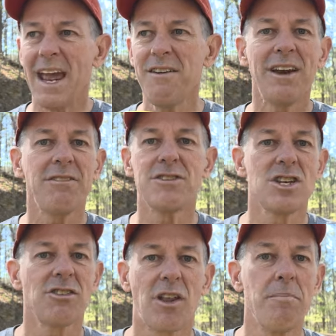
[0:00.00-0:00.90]
even if
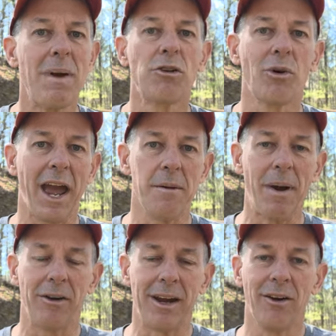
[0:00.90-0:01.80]
it's just the mental
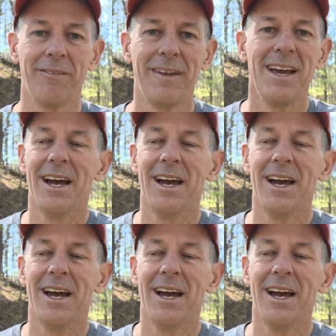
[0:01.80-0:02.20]
game out here.